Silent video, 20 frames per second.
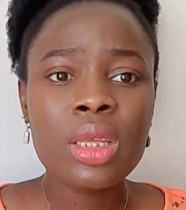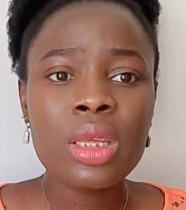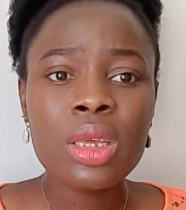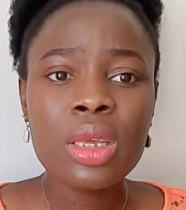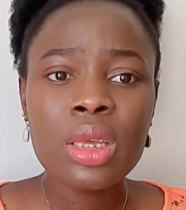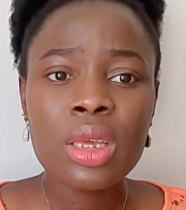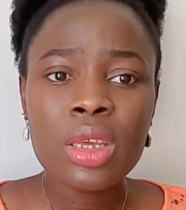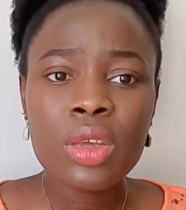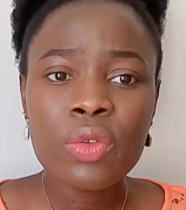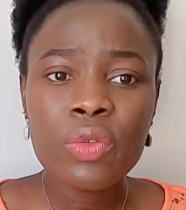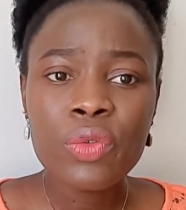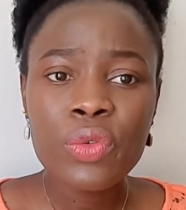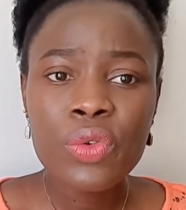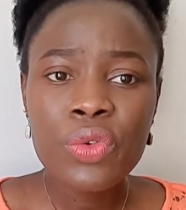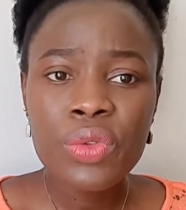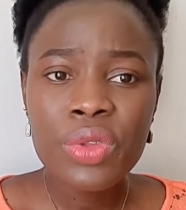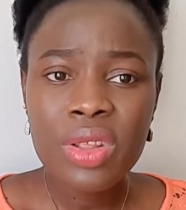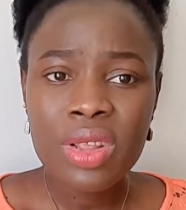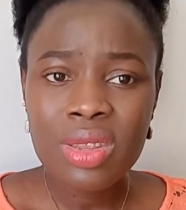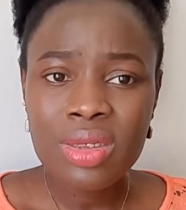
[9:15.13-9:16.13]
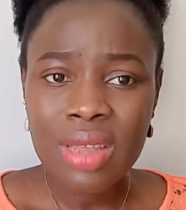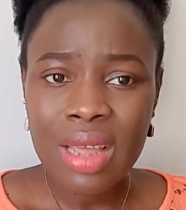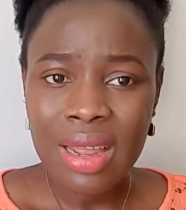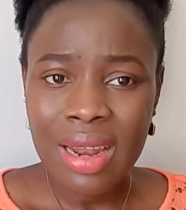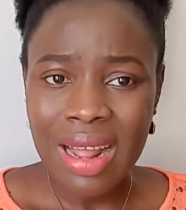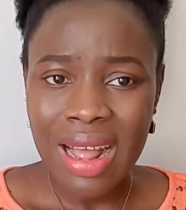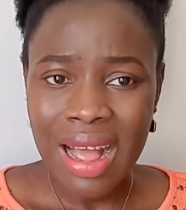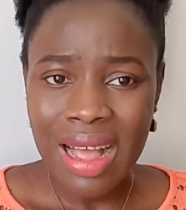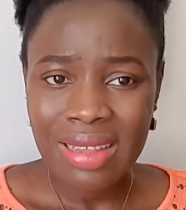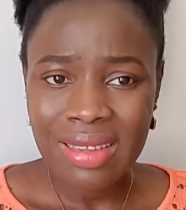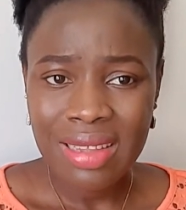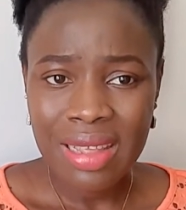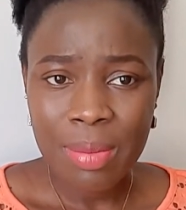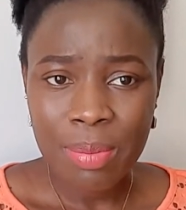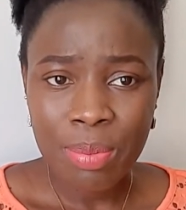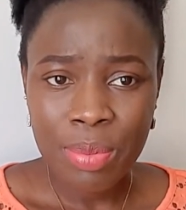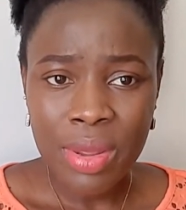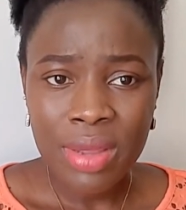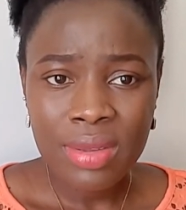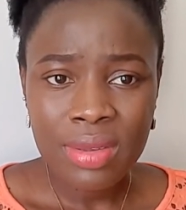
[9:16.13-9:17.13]
If you decide as a
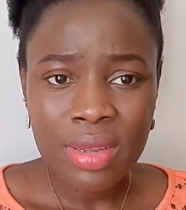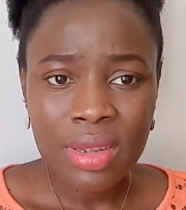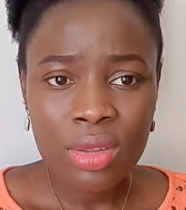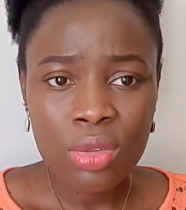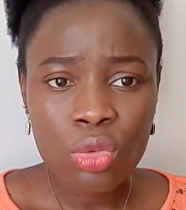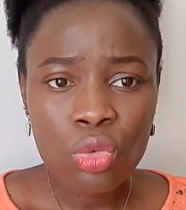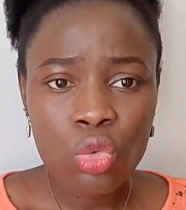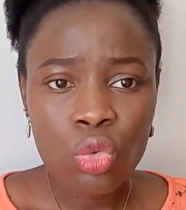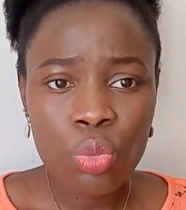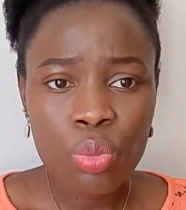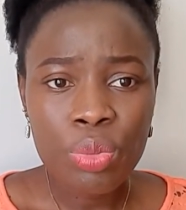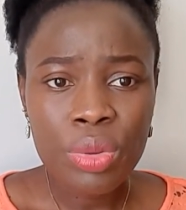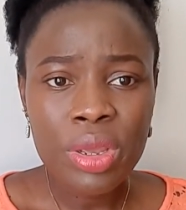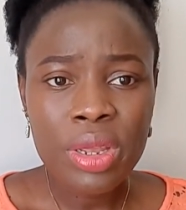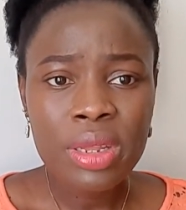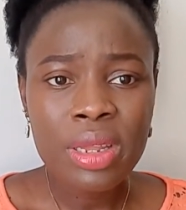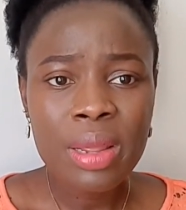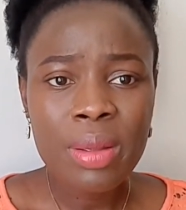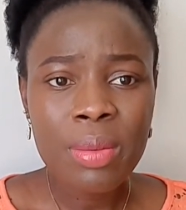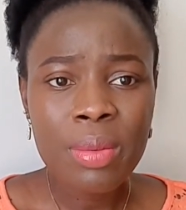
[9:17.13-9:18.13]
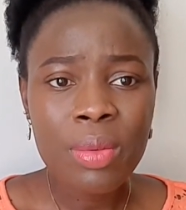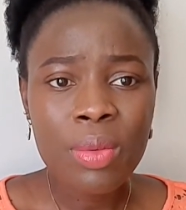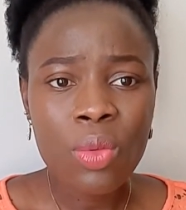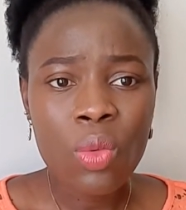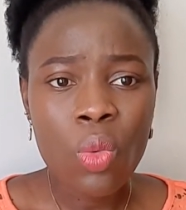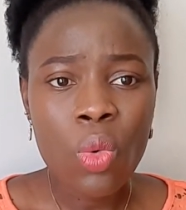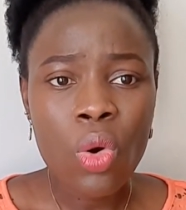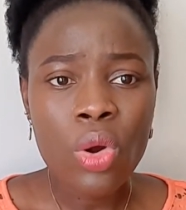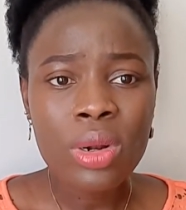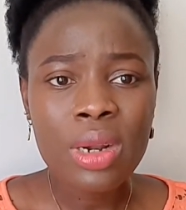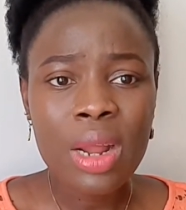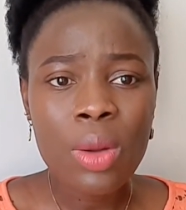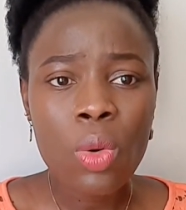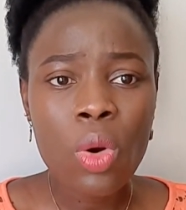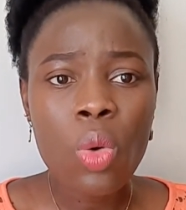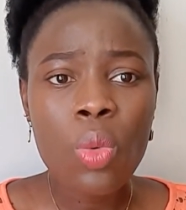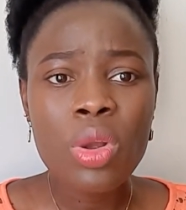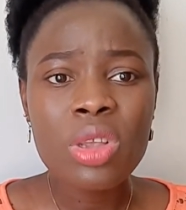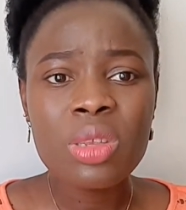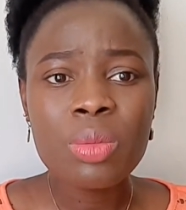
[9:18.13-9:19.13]
person to be the one that will
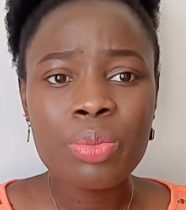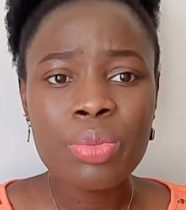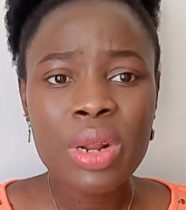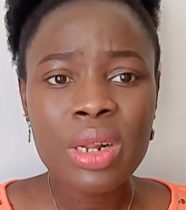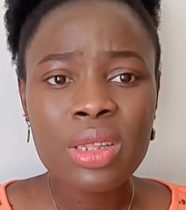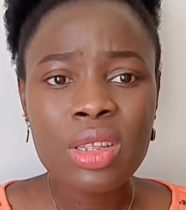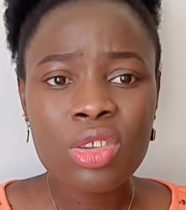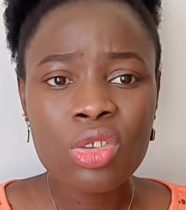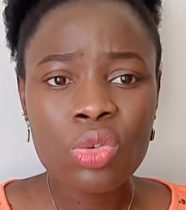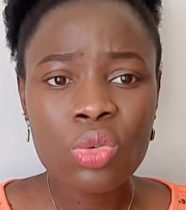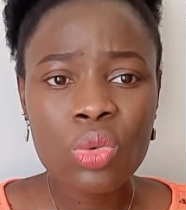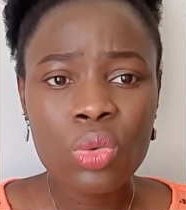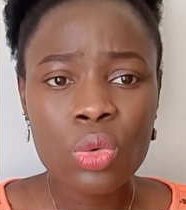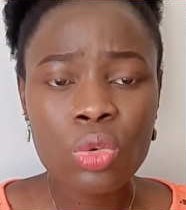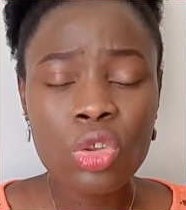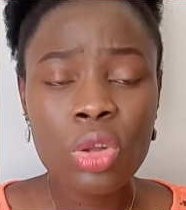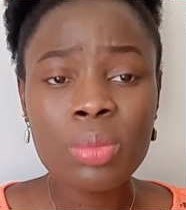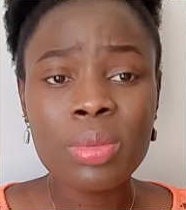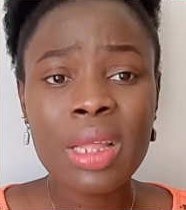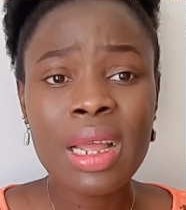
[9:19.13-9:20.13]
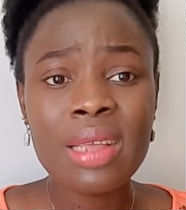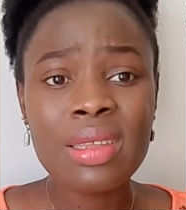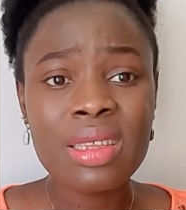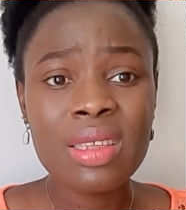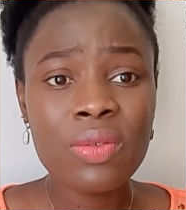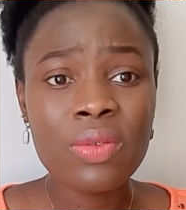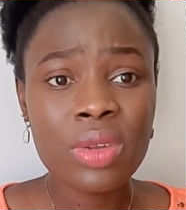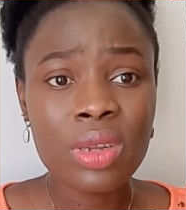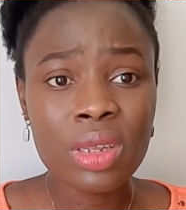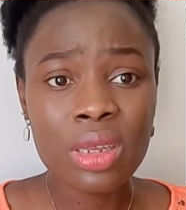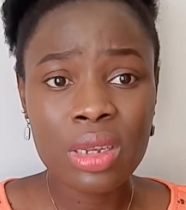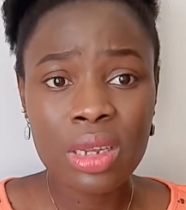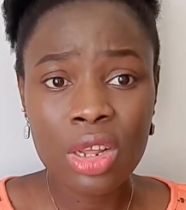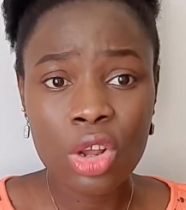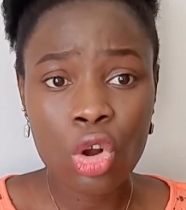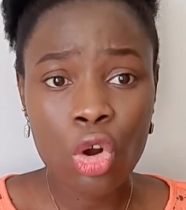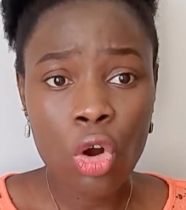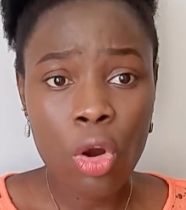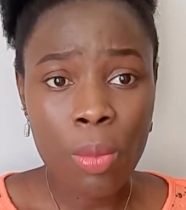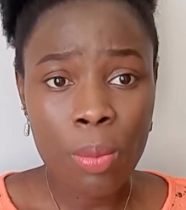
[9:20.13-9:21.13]
always break this rule, sometimes even in
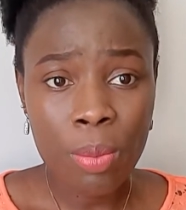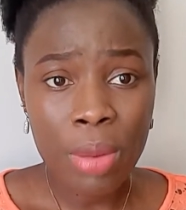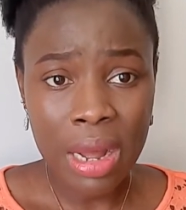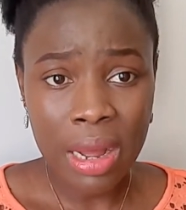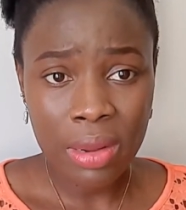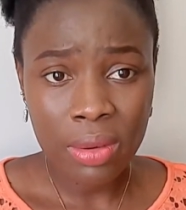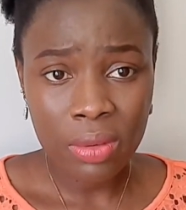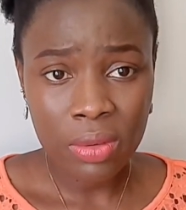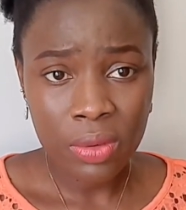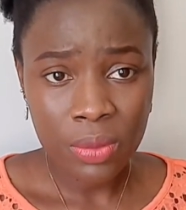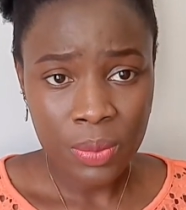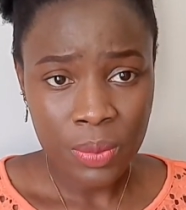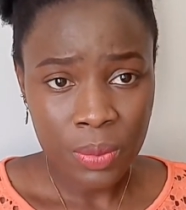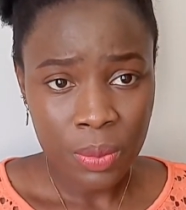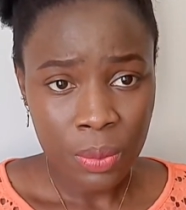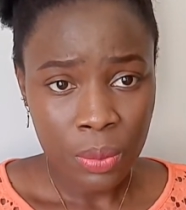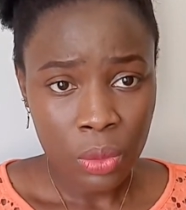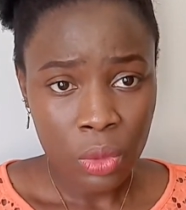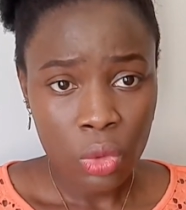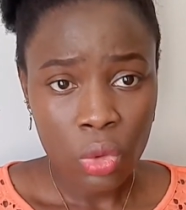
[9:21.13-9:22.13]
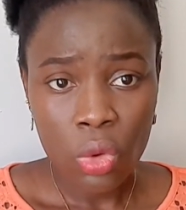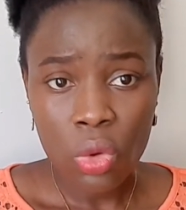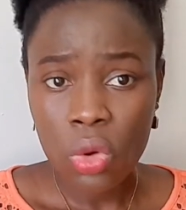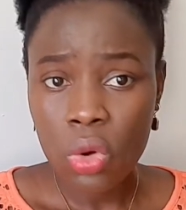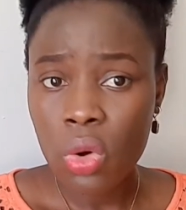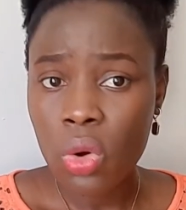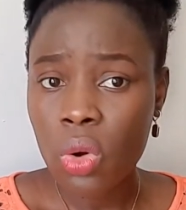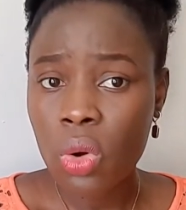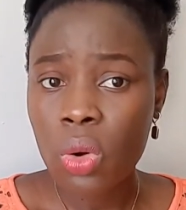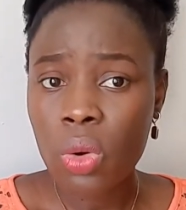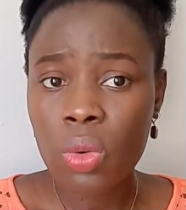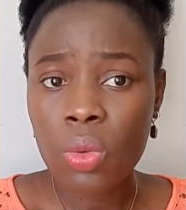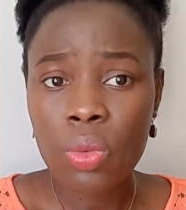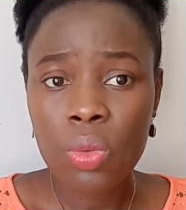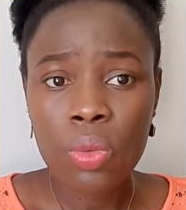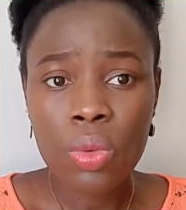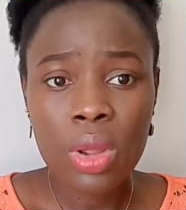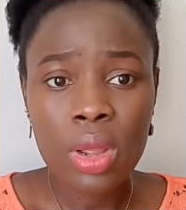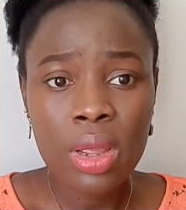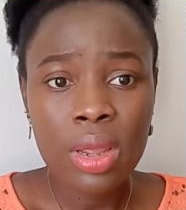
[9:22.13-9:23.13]
a compound or
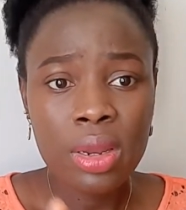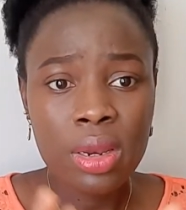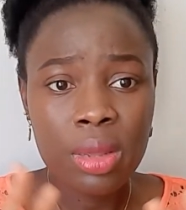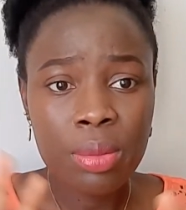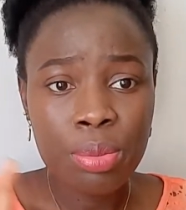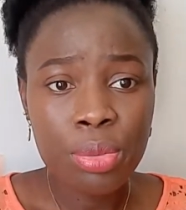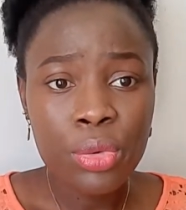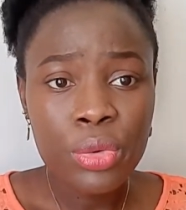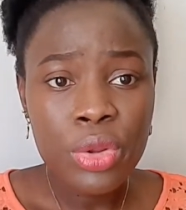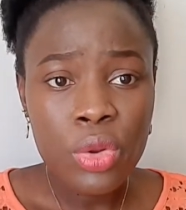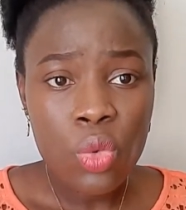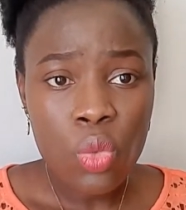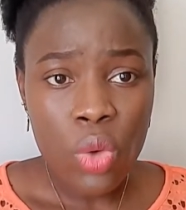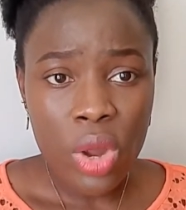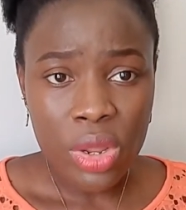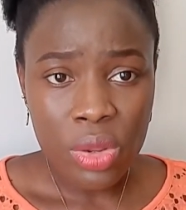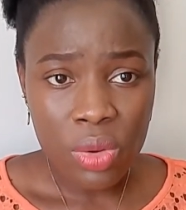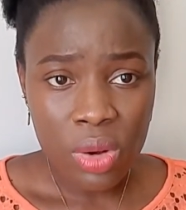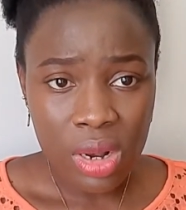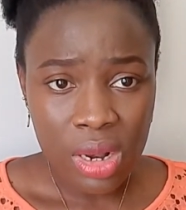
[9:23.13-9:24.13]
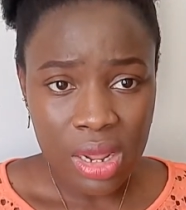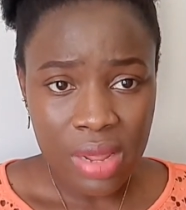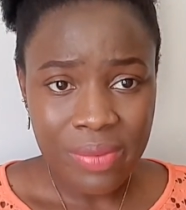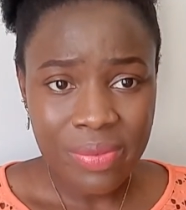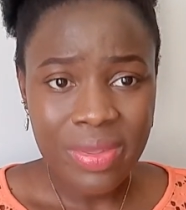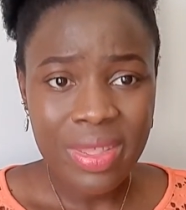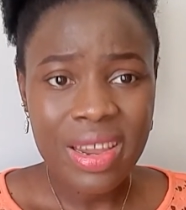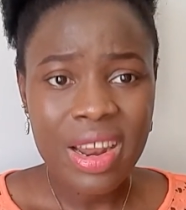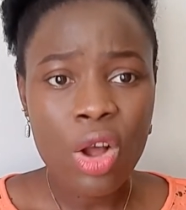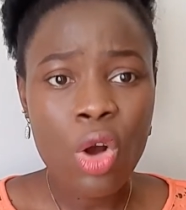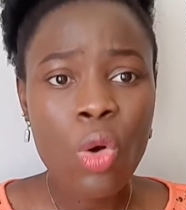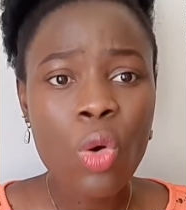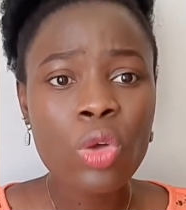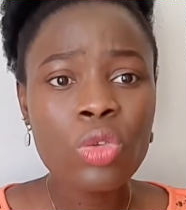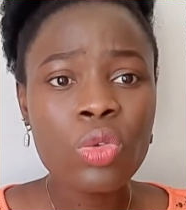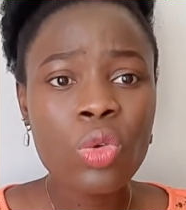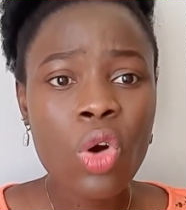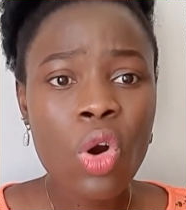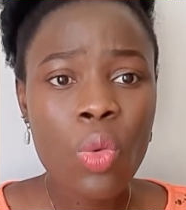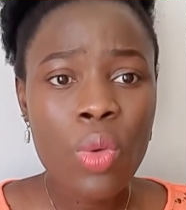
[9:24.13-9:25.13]
in a building where you live, there are
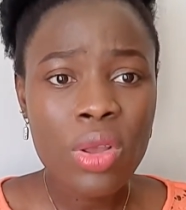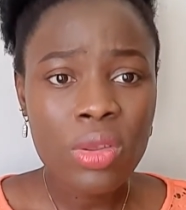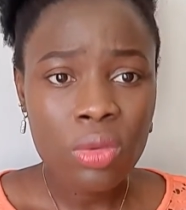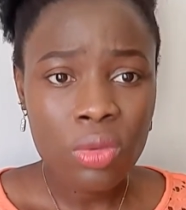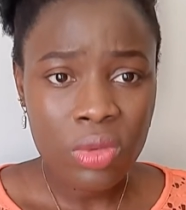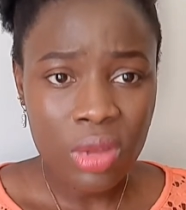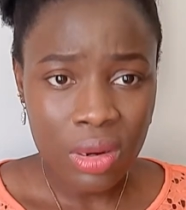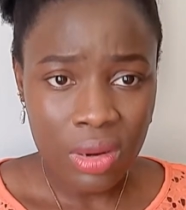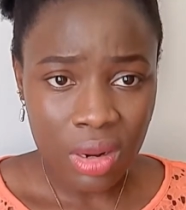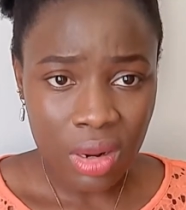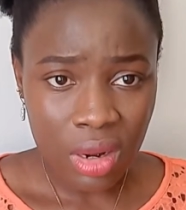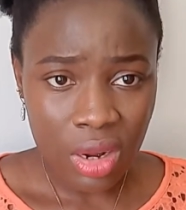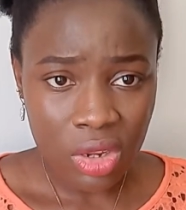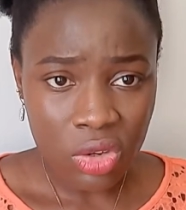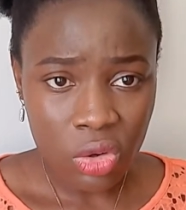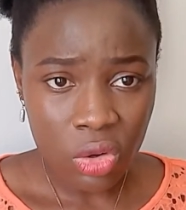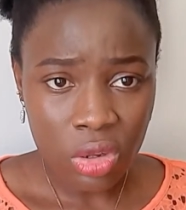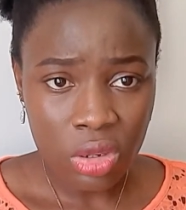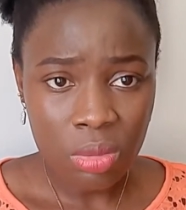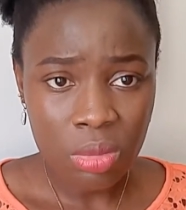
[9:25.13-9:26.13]
always rules and regulations.